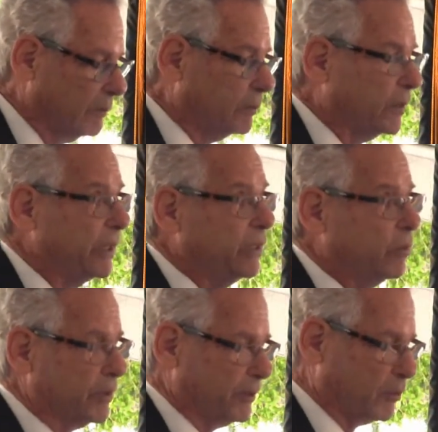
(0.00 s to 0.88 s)
complete
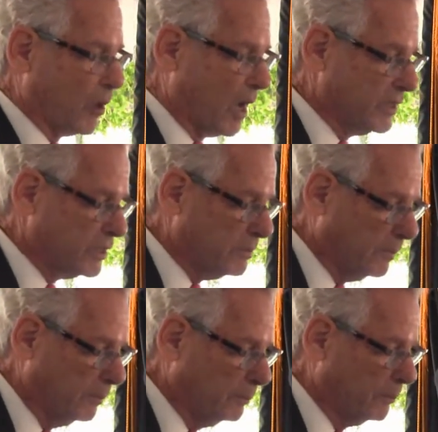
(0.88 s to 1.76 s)
with a bronze
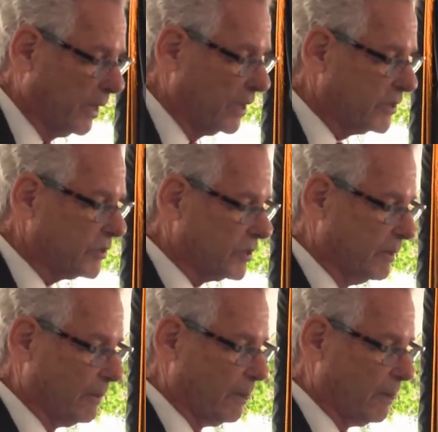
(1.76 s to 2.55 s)
bust.